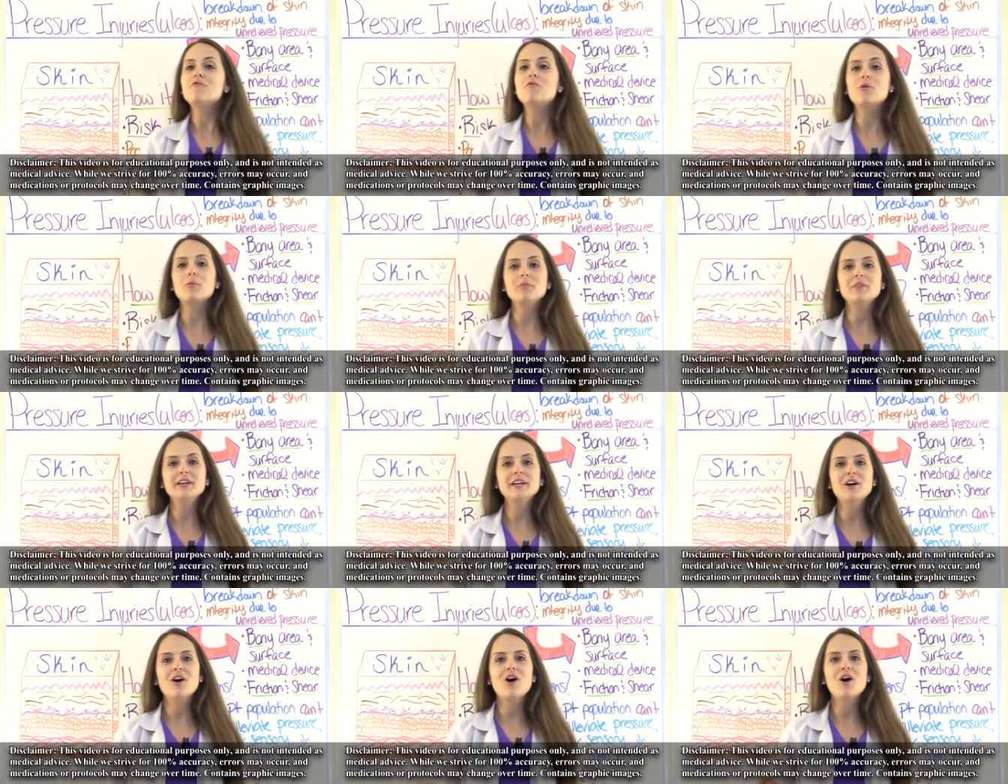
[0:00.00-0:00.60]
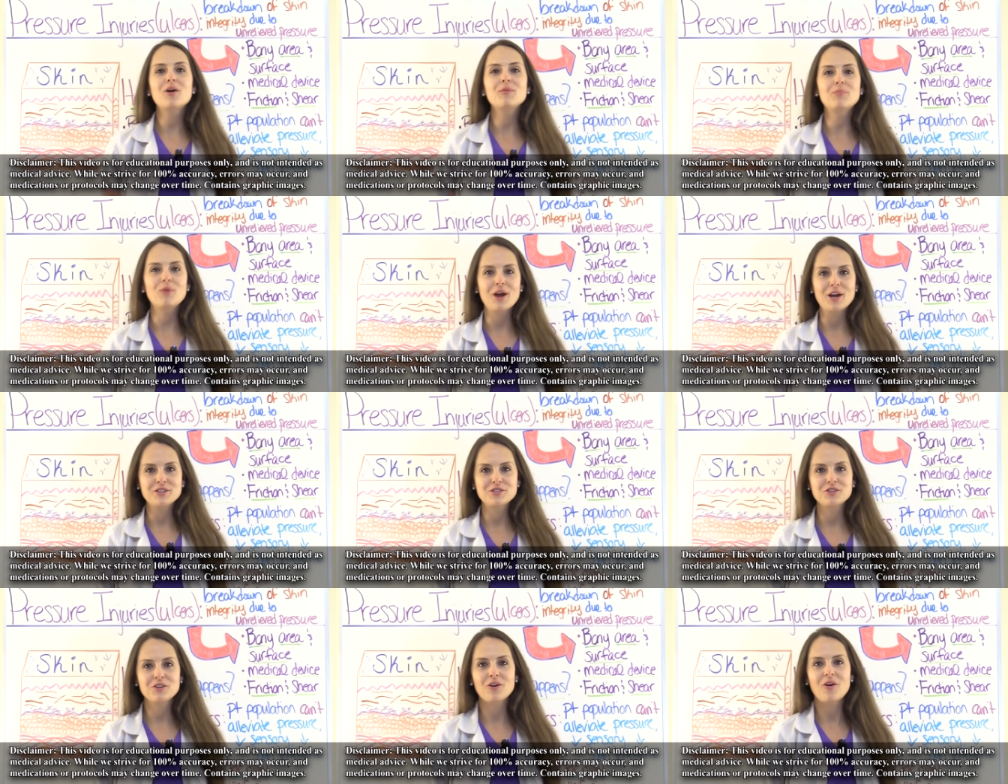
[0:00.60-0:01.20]
formerly called
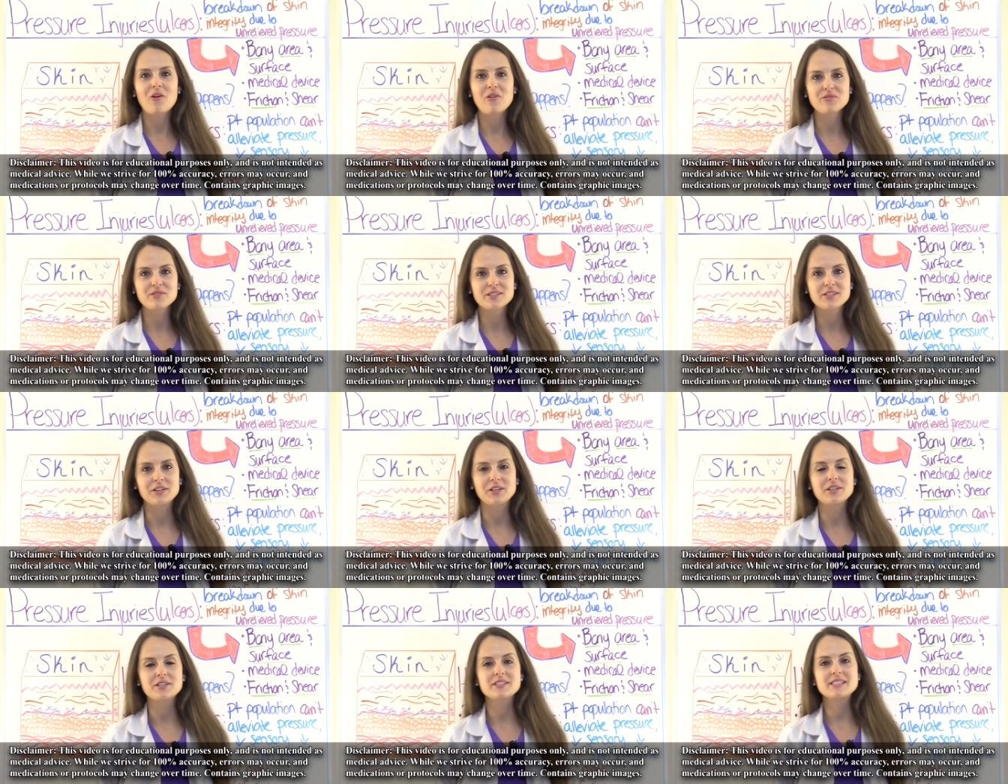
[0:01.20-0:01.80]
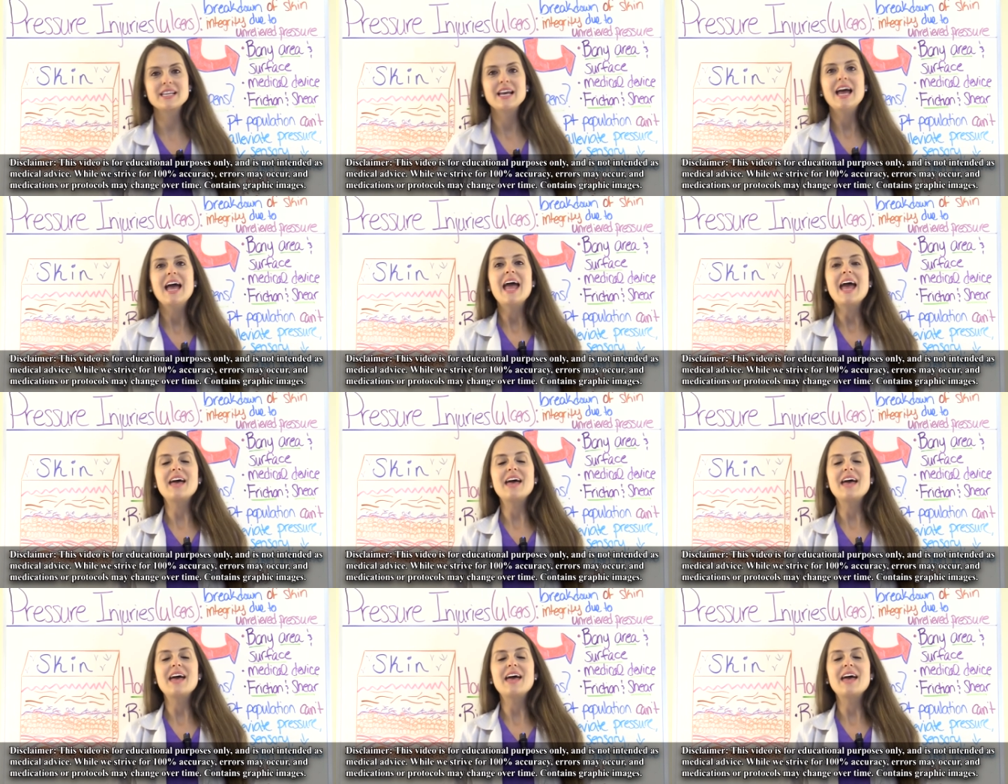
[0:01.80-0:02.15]
pressure ulcers.